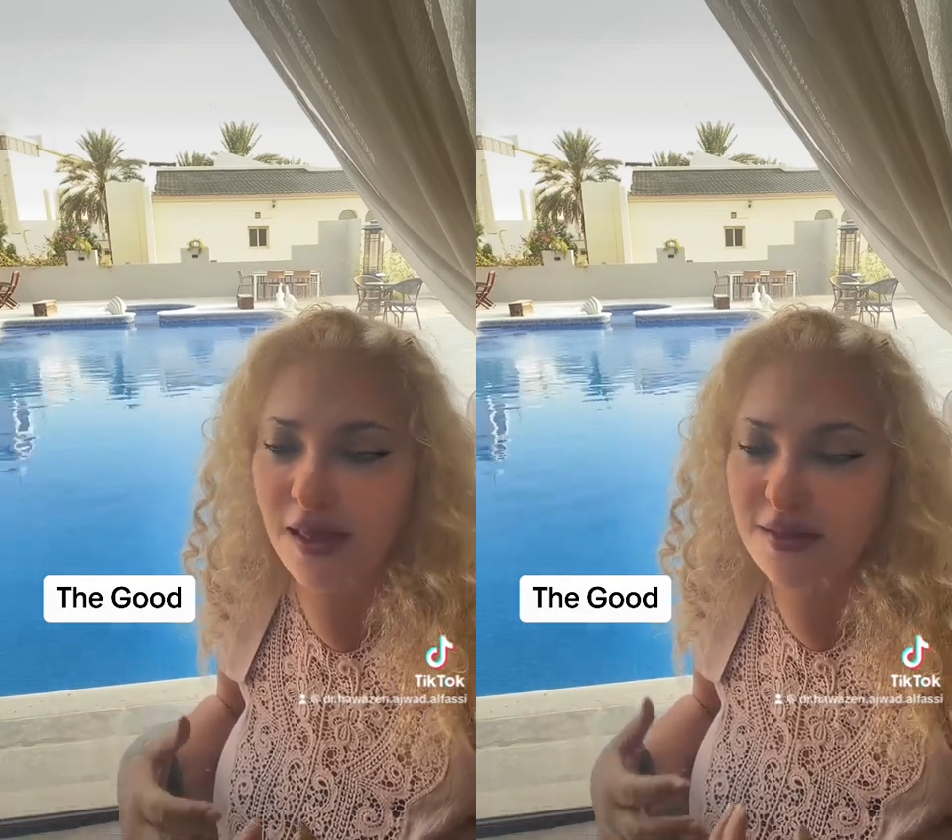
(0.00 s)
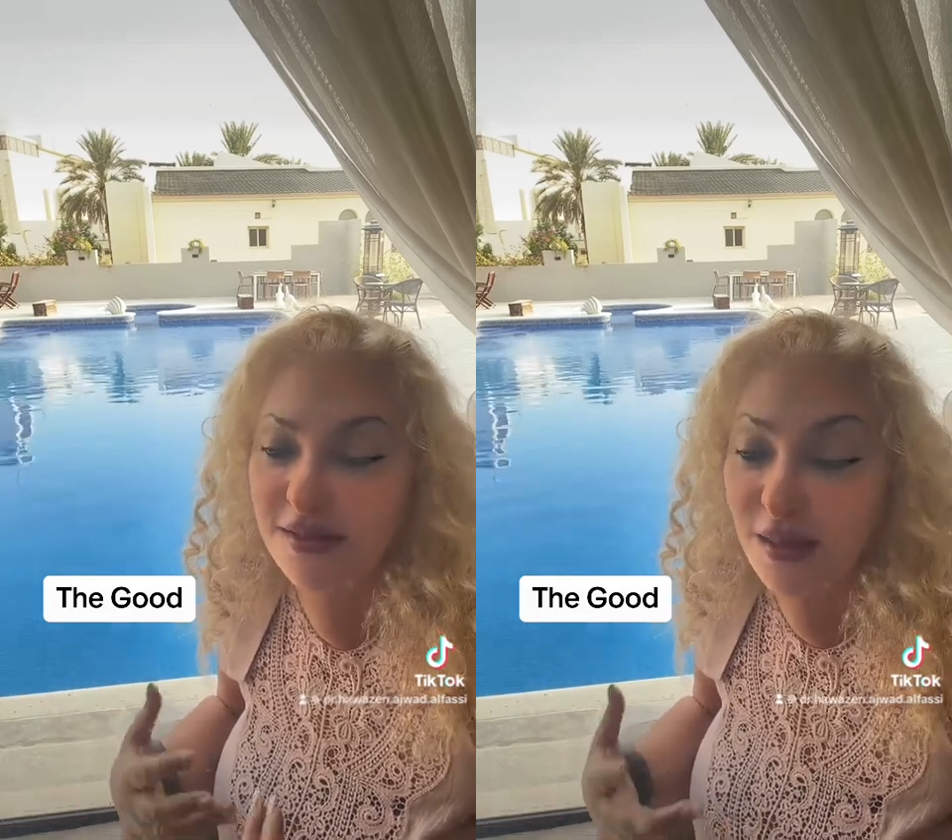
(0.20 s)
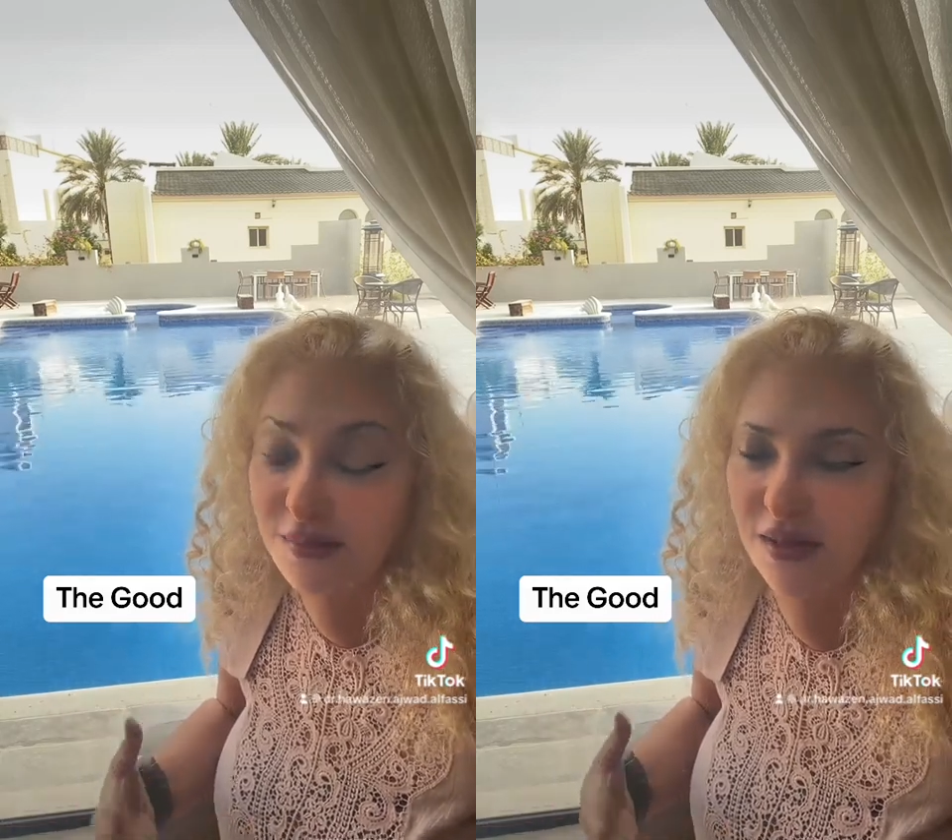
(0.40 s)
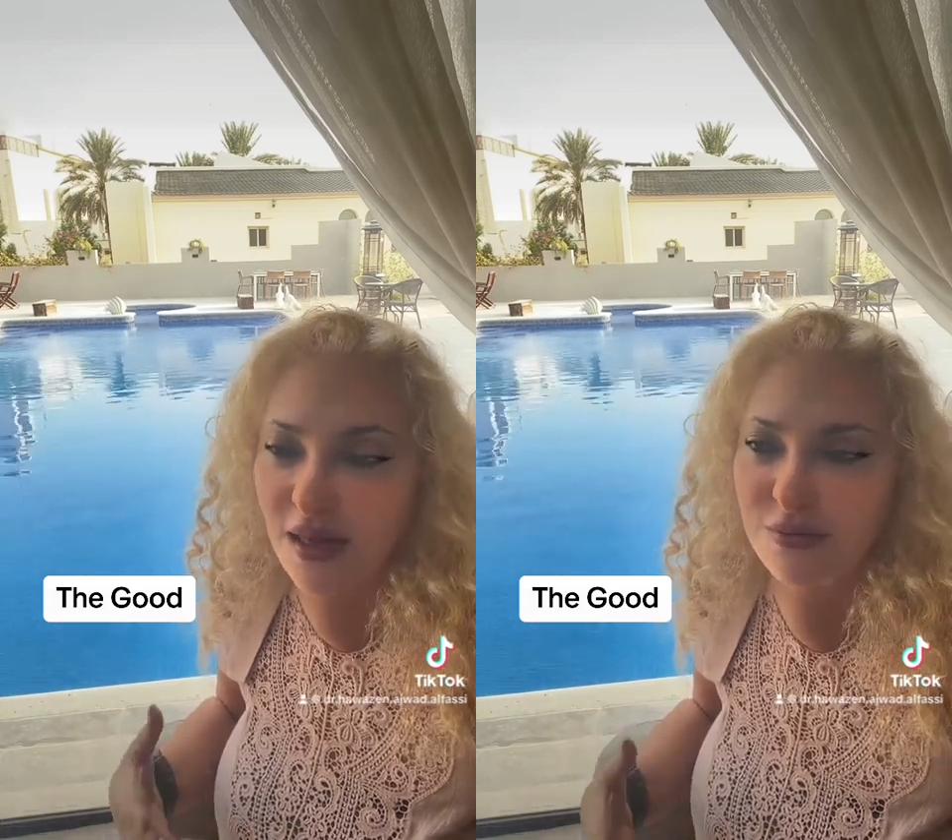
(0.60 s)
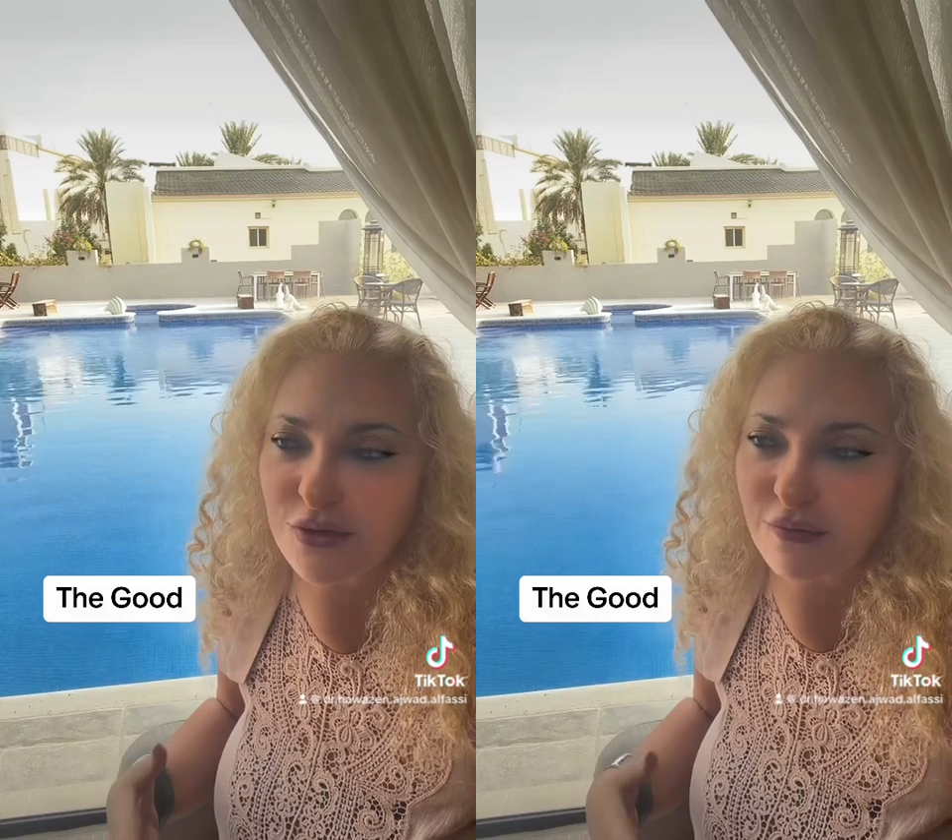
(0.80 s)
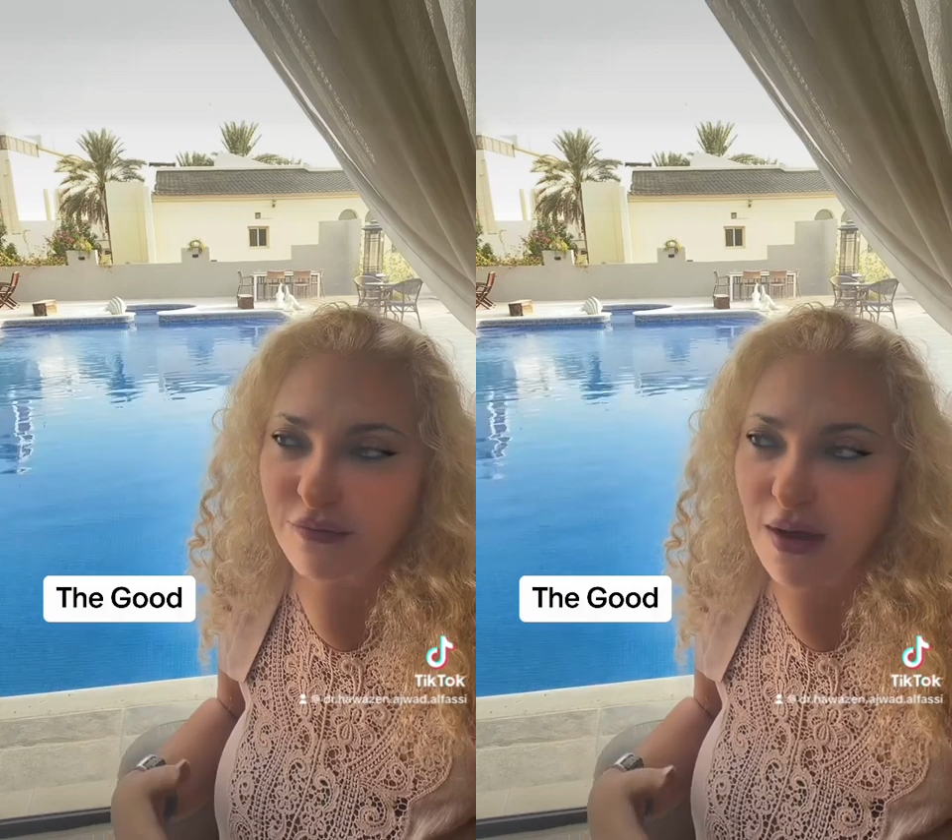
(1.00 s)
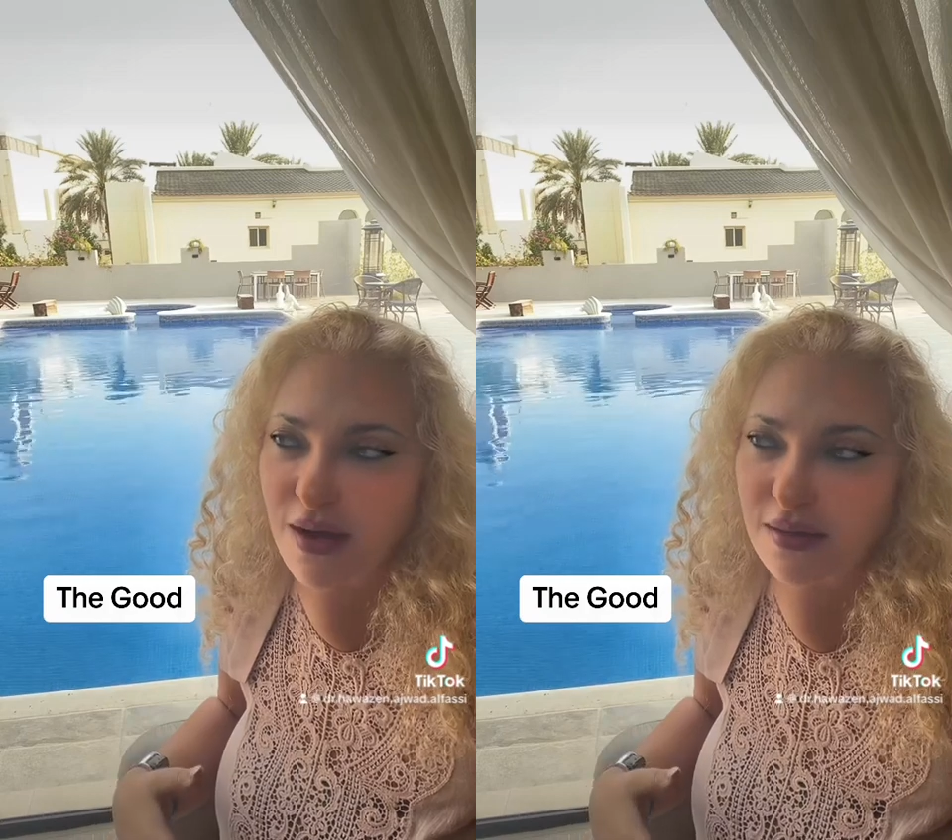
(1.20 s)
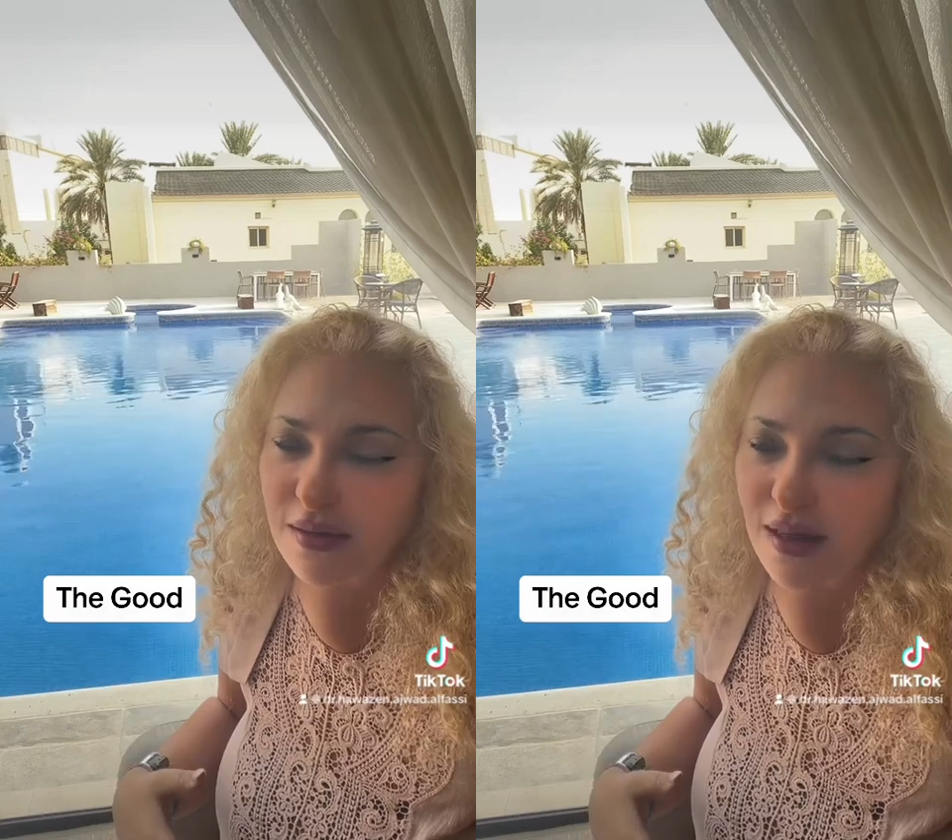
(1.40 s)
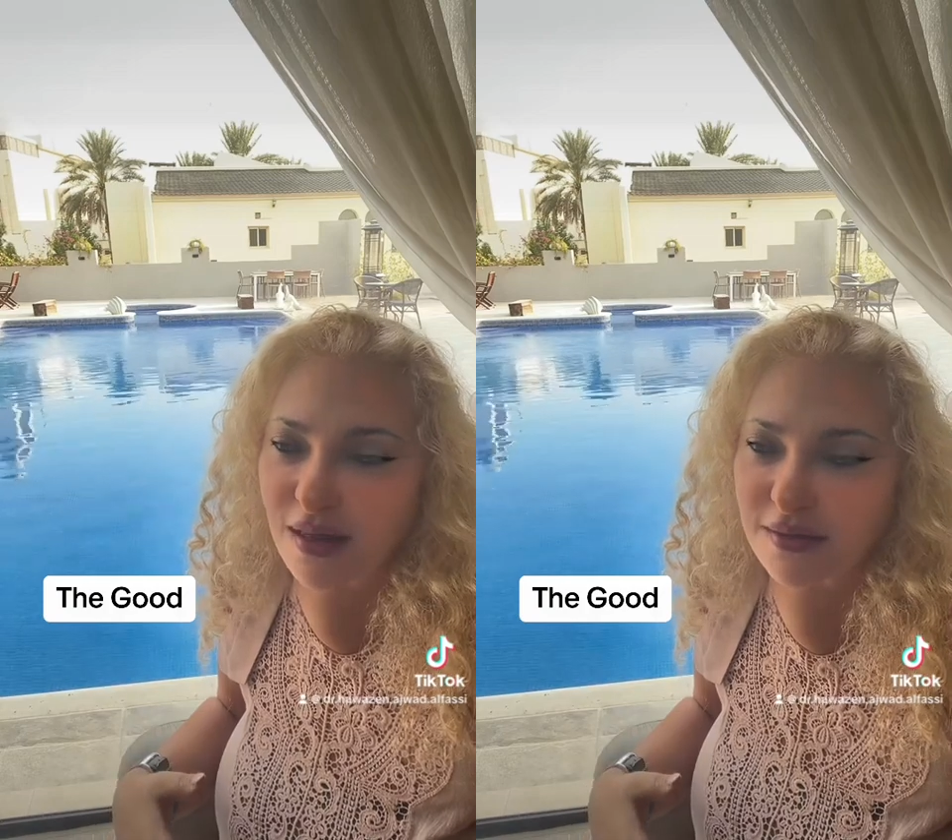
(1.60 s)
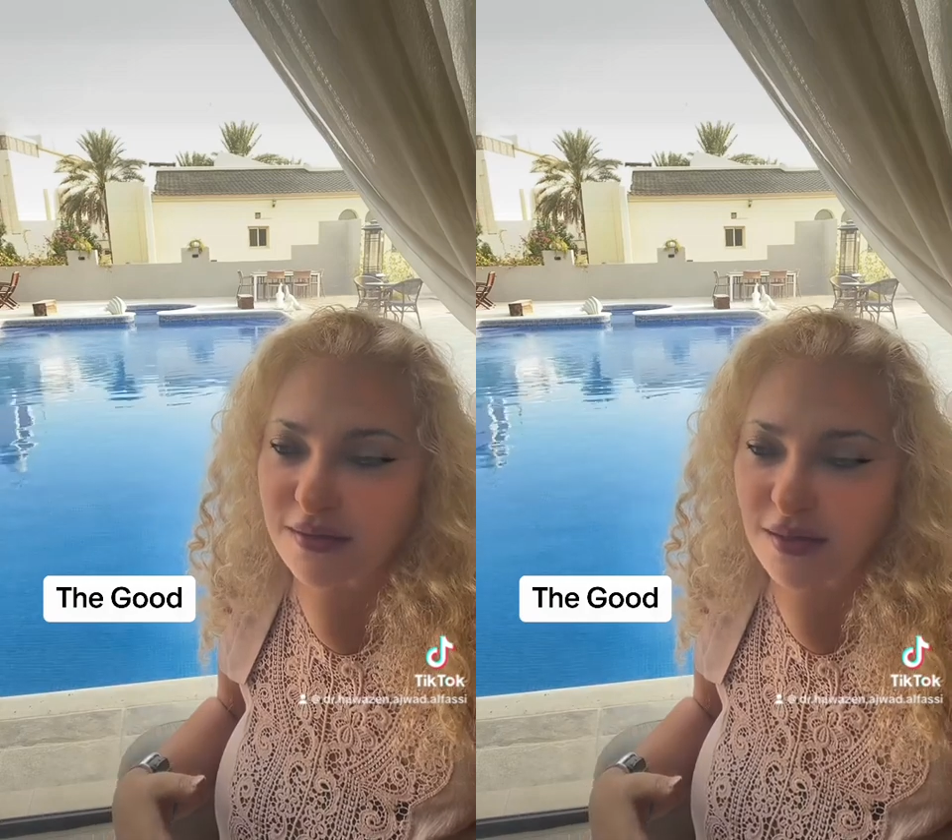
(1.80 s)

Sometimes you find that